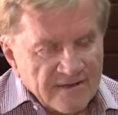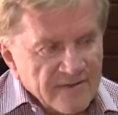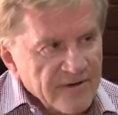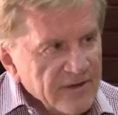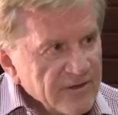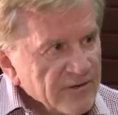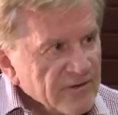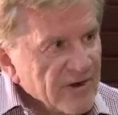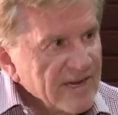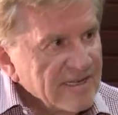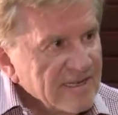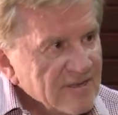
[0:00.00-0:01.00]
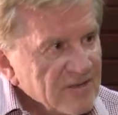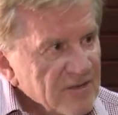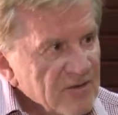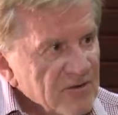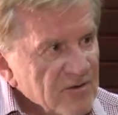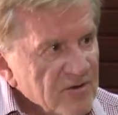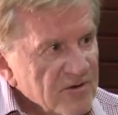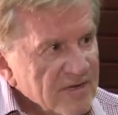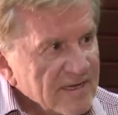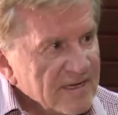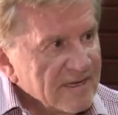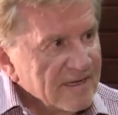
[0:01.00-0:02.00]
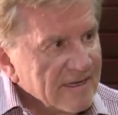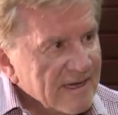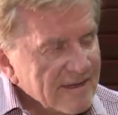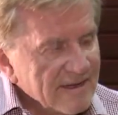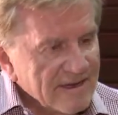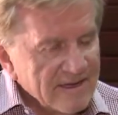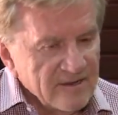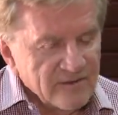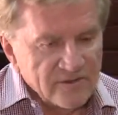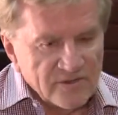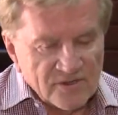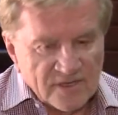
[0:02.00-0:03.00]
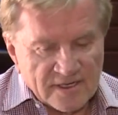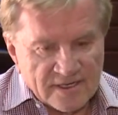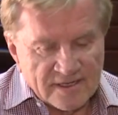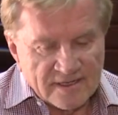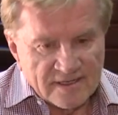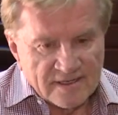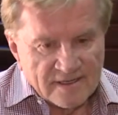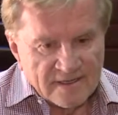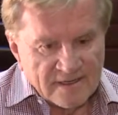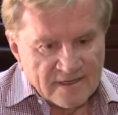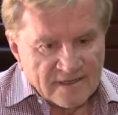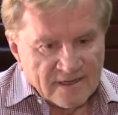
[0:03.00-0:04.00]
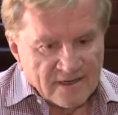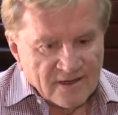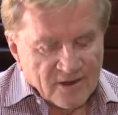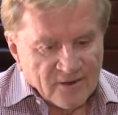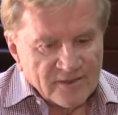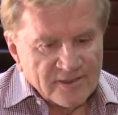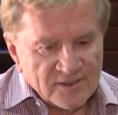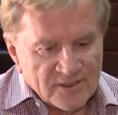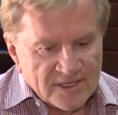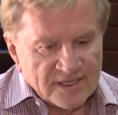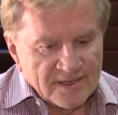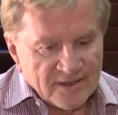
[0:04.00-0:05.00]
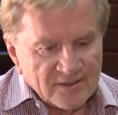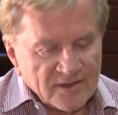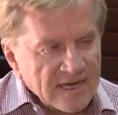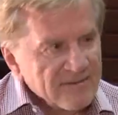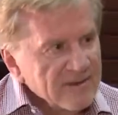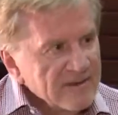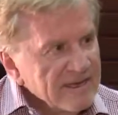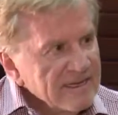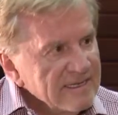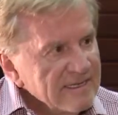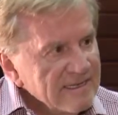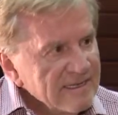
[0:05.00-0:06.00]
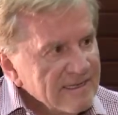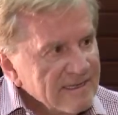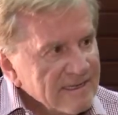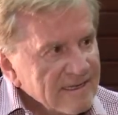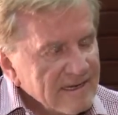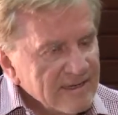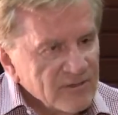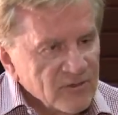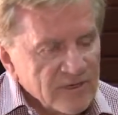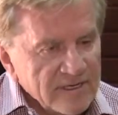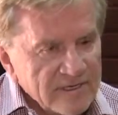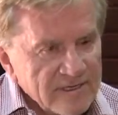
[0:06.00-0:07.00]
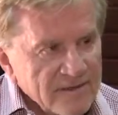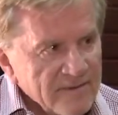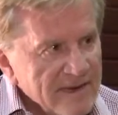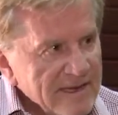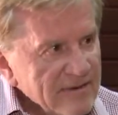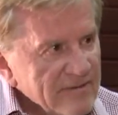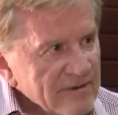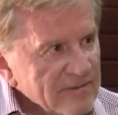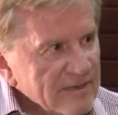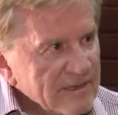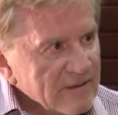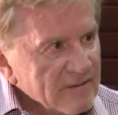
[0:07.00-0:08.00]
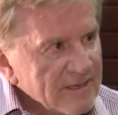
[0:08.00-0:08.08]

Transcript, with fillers: uh, very good dry sense of humor. Uh, I thought he was. Uh, uh, always uh, on top of things. Uh, I enjoyed debating with him a little